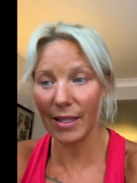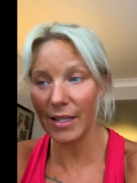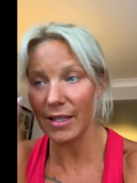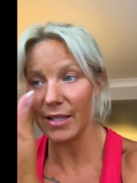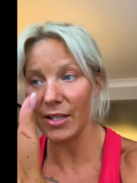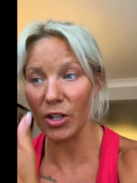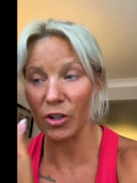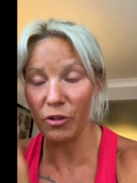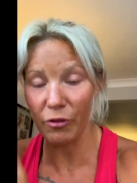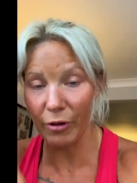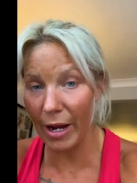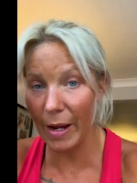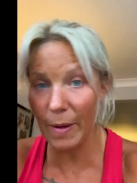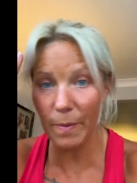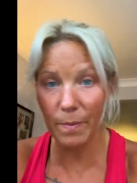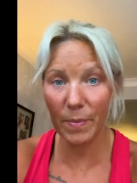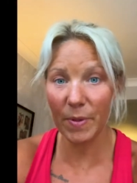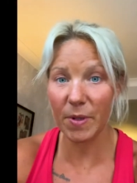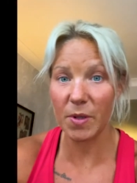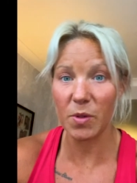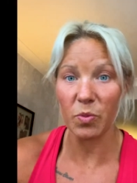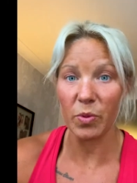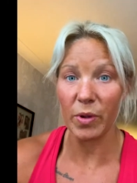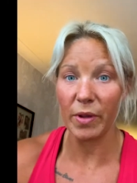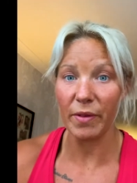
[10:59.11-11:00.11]
to
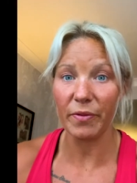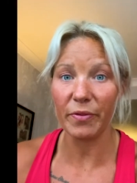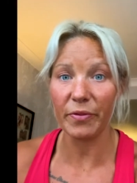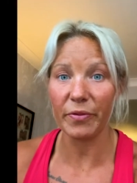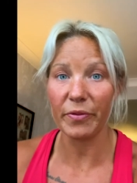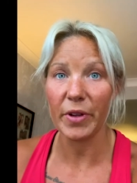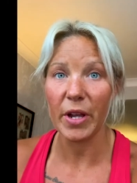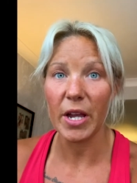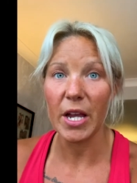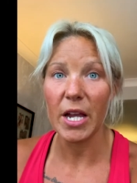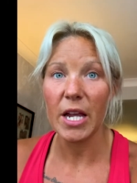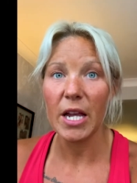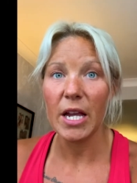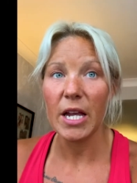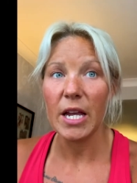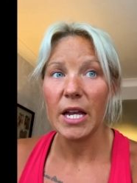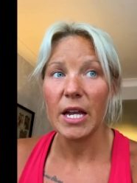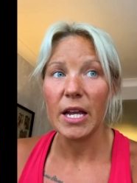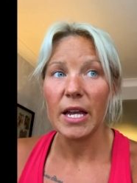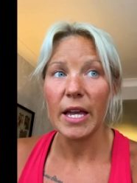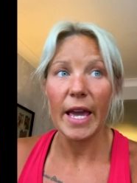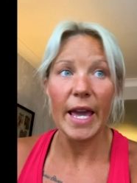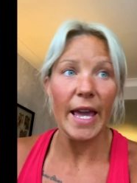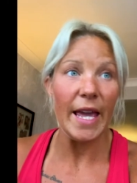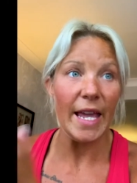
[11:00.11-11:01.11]
grips with
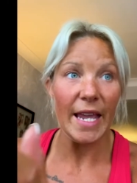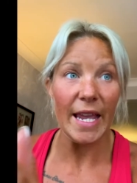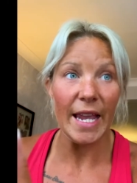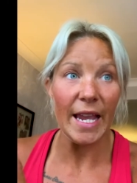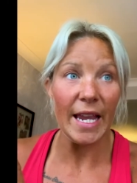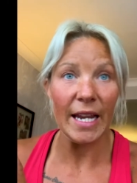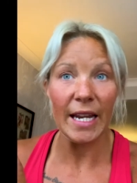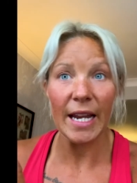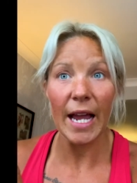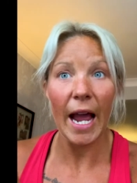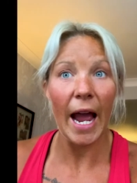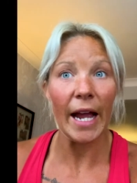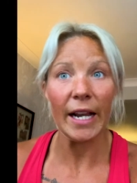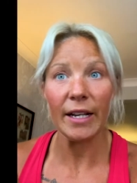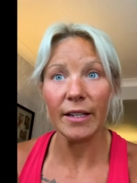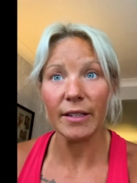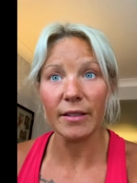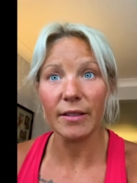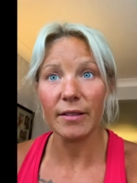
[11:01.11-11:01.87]
eating and